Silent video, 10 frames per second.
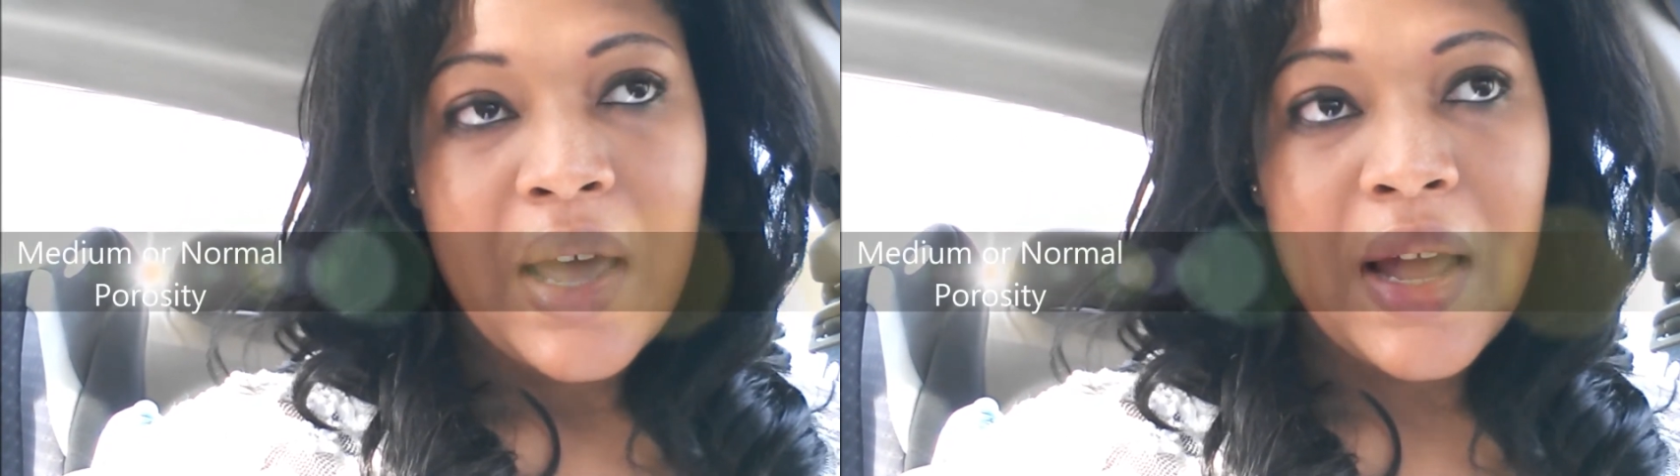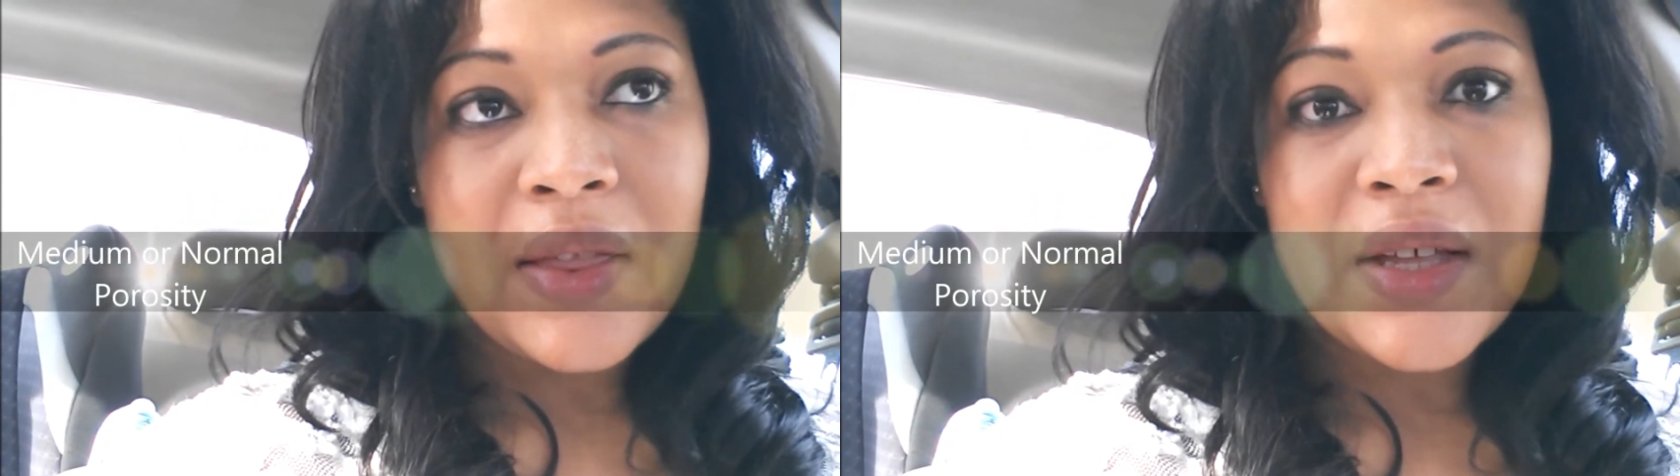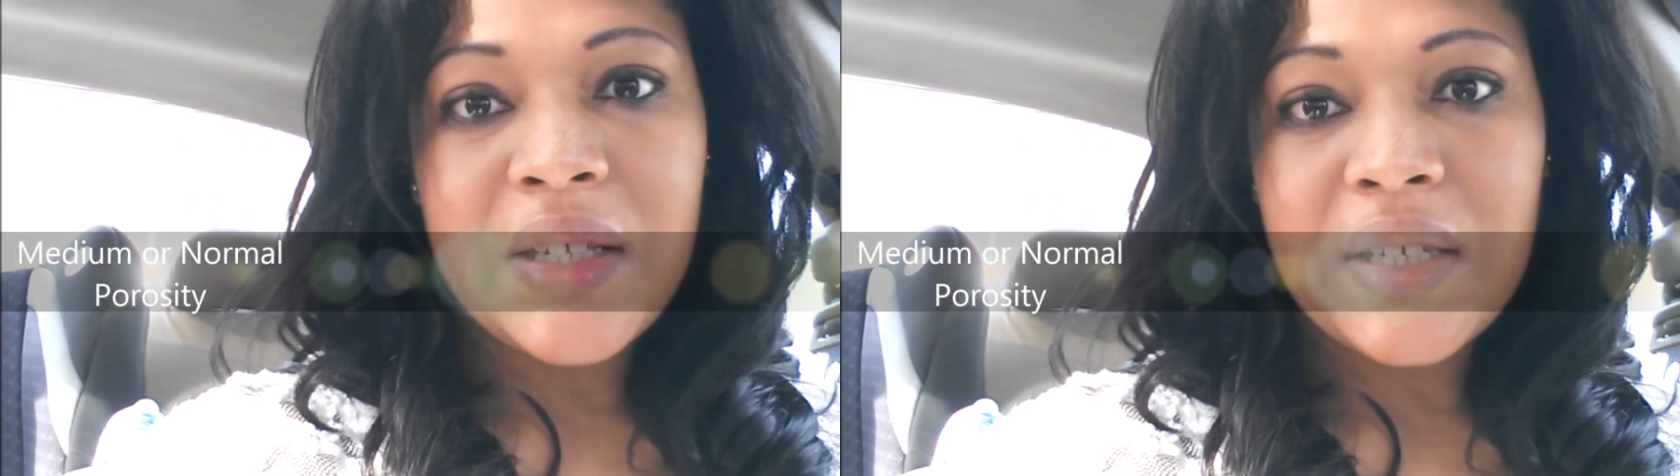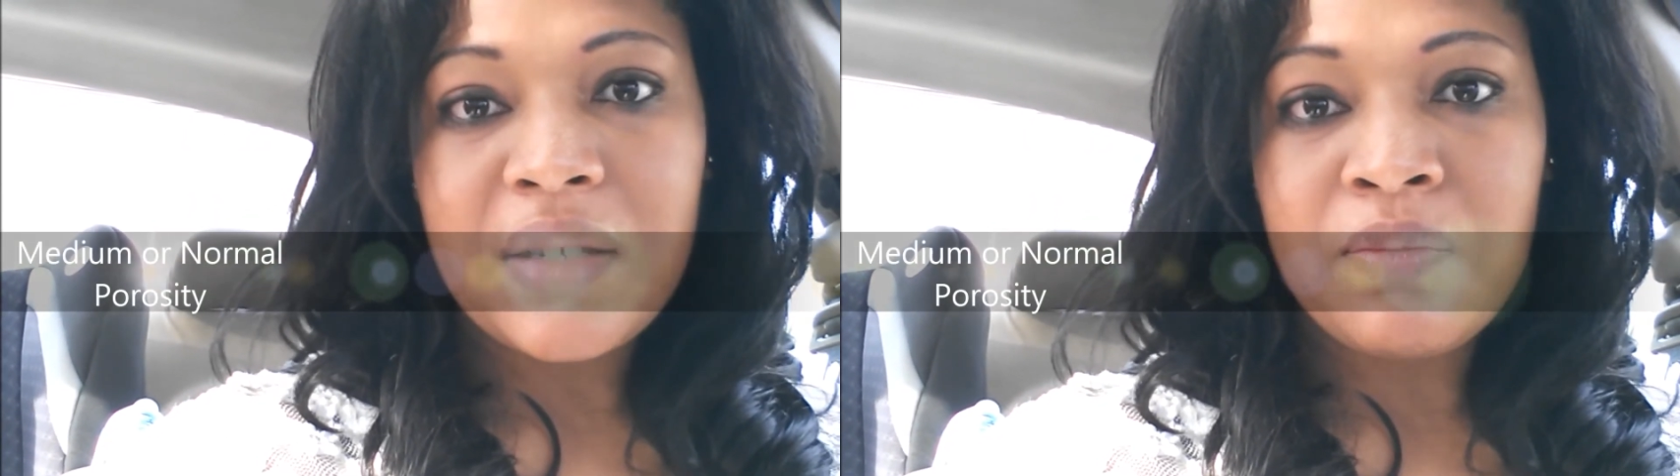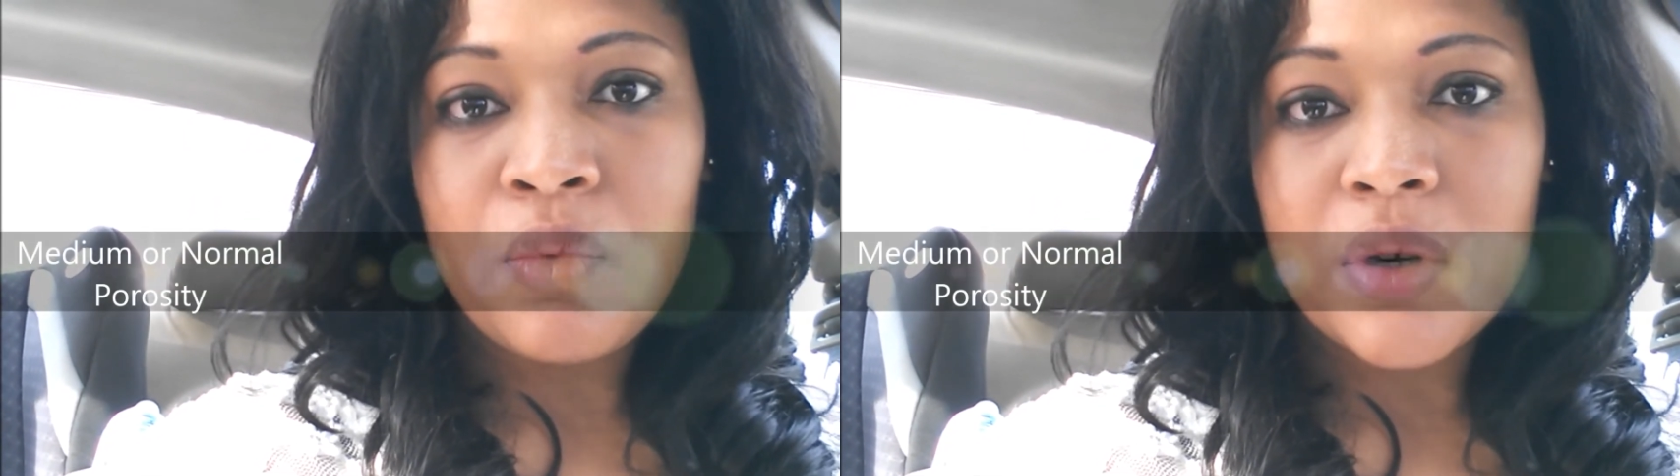And this
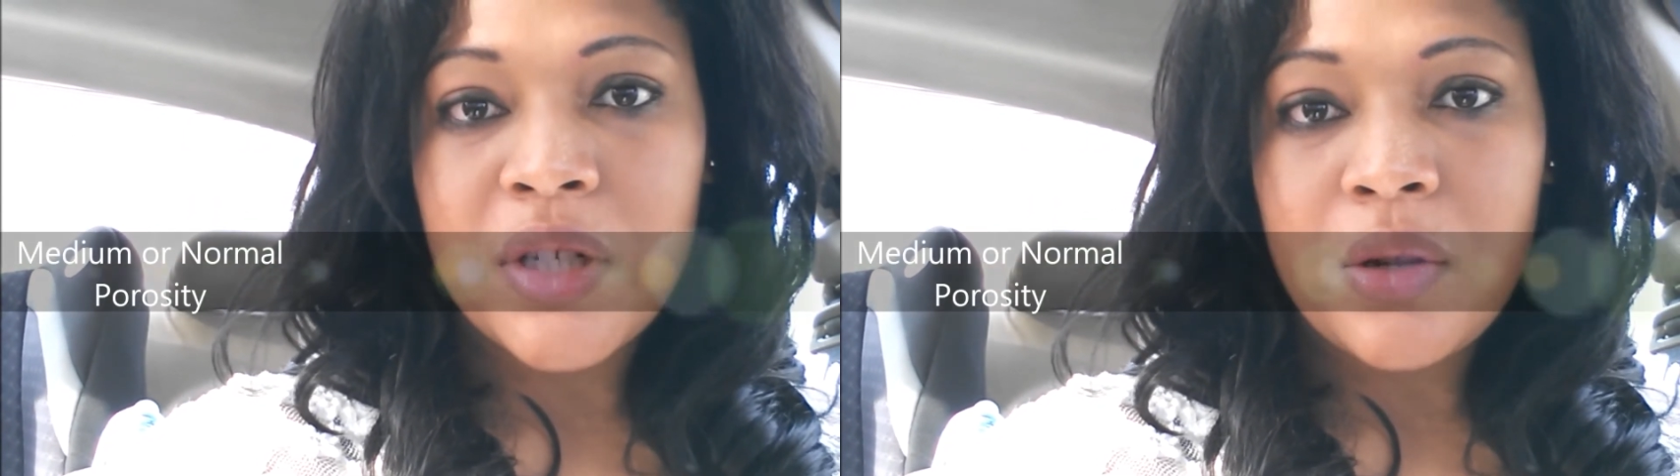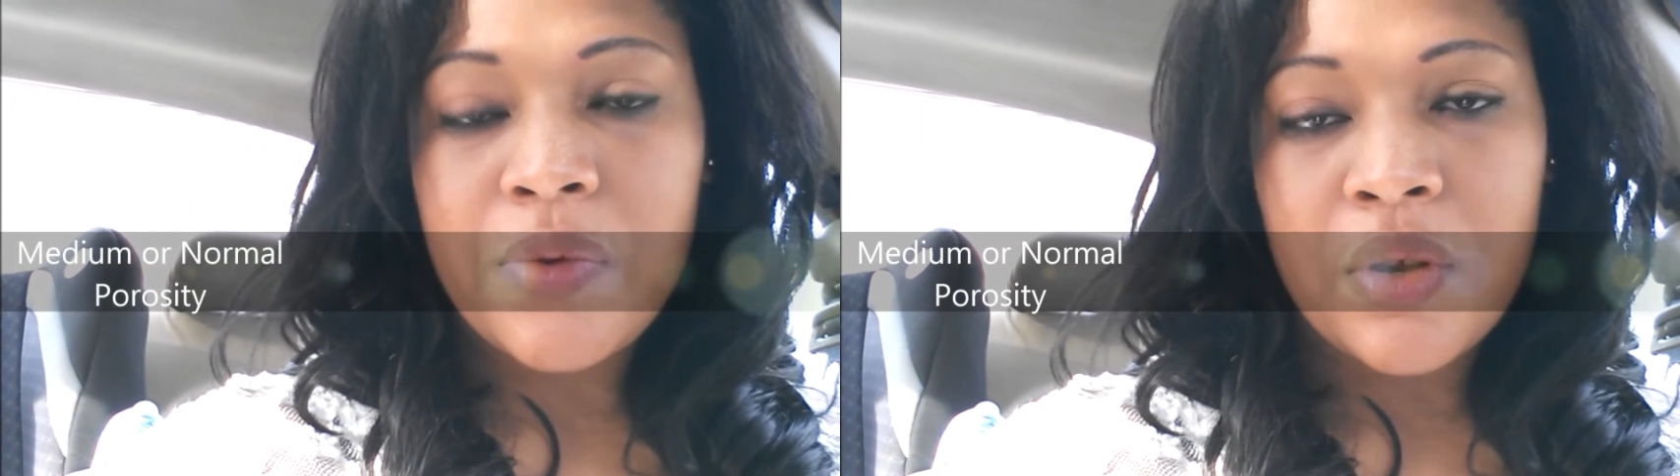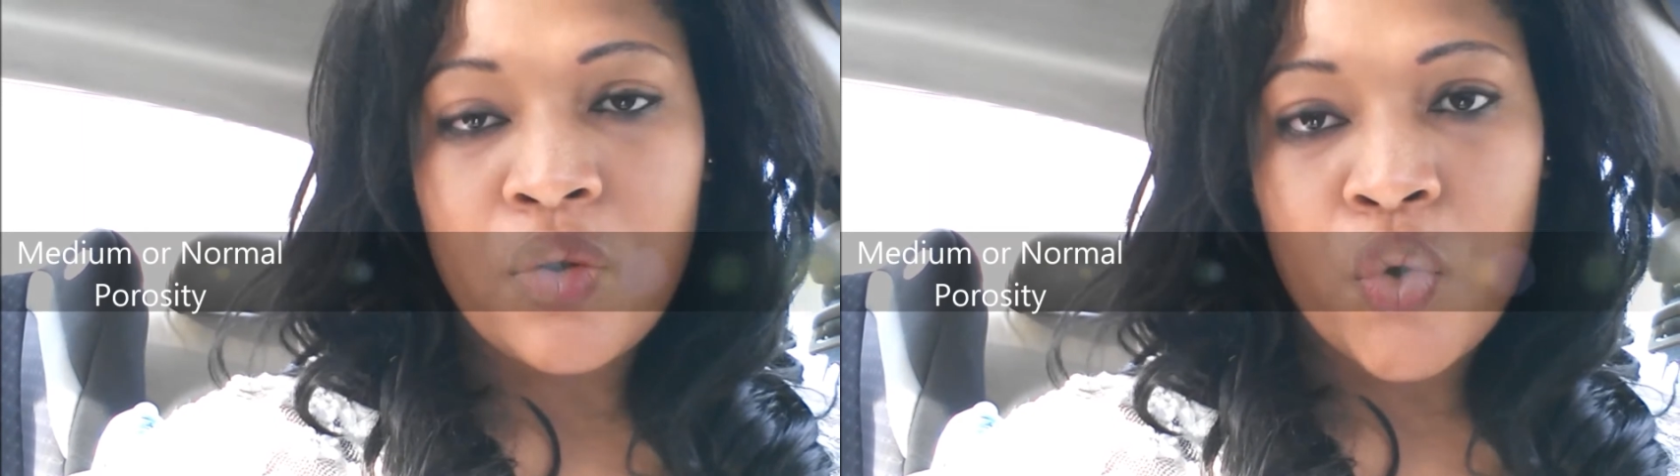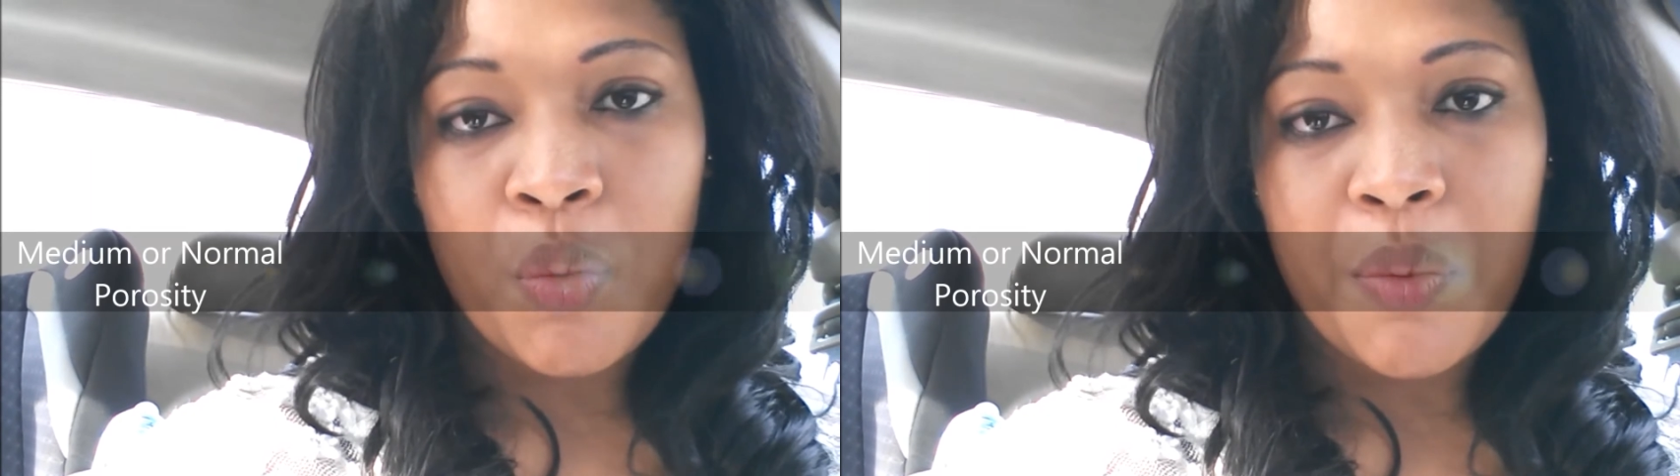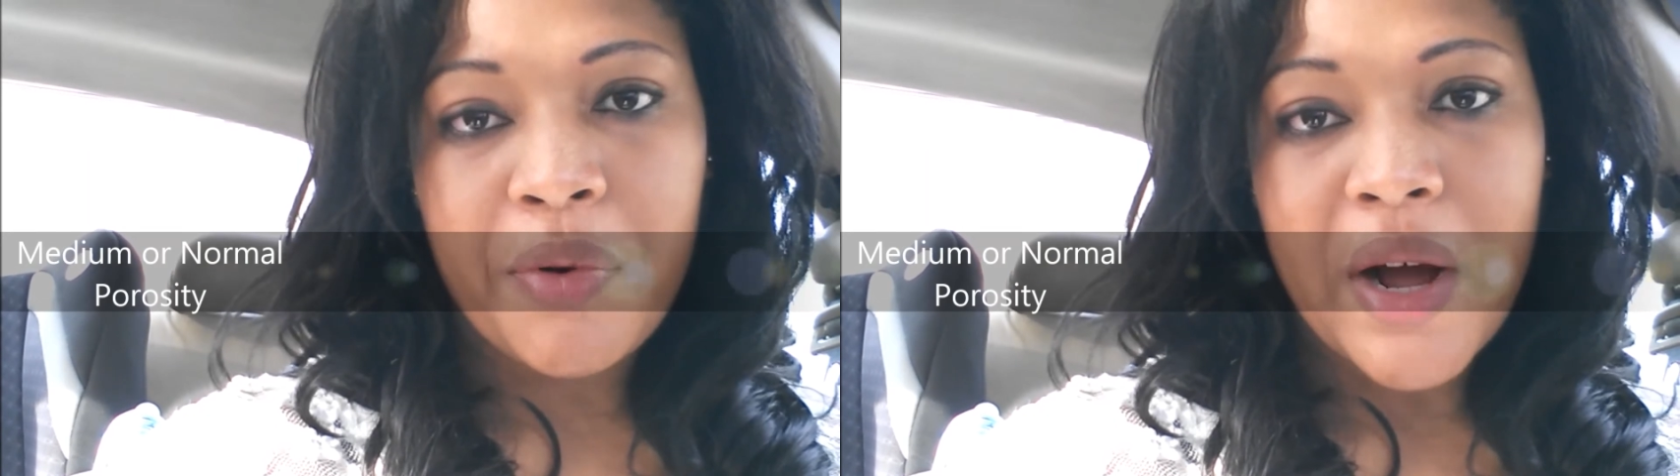is more so than
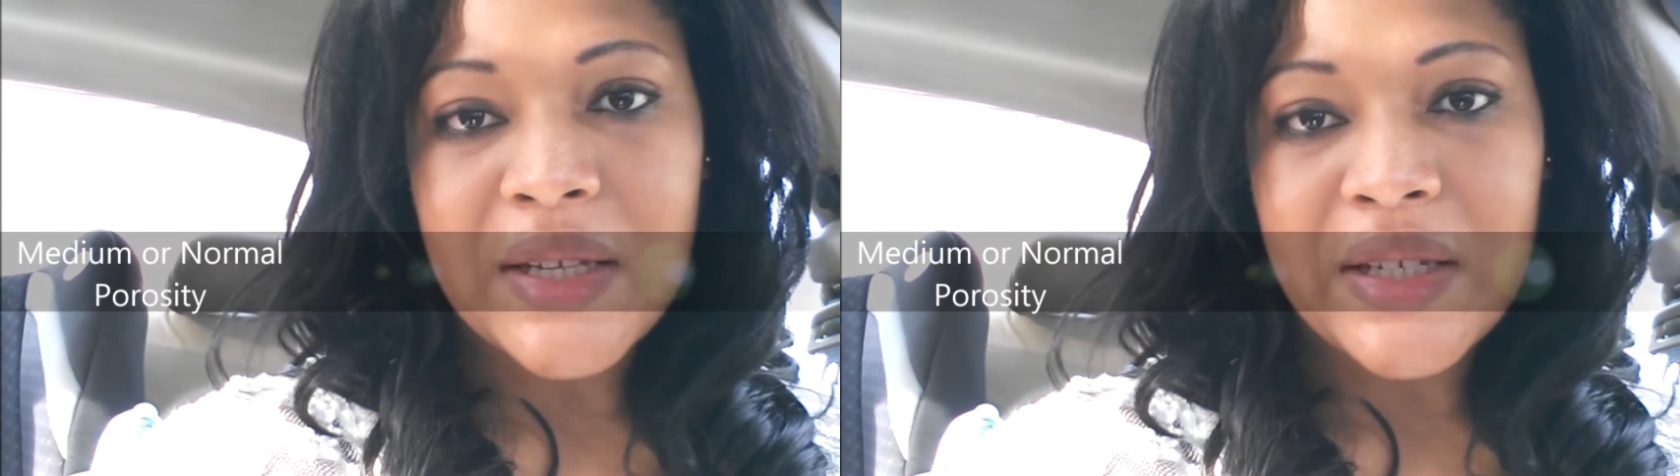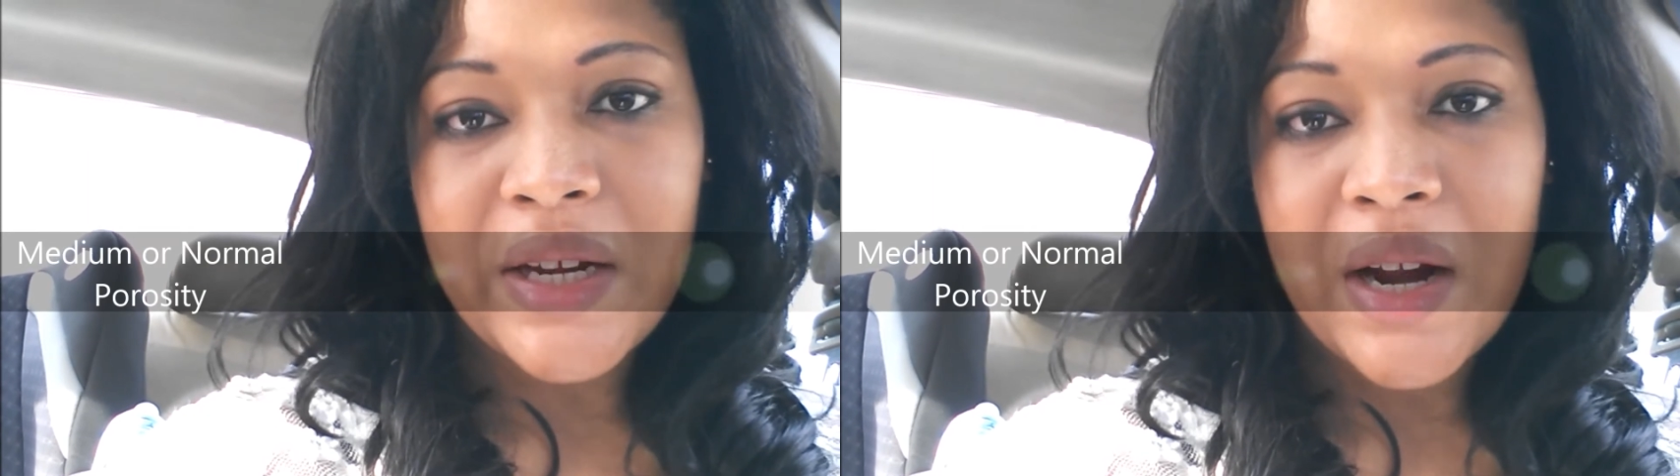normal porosity,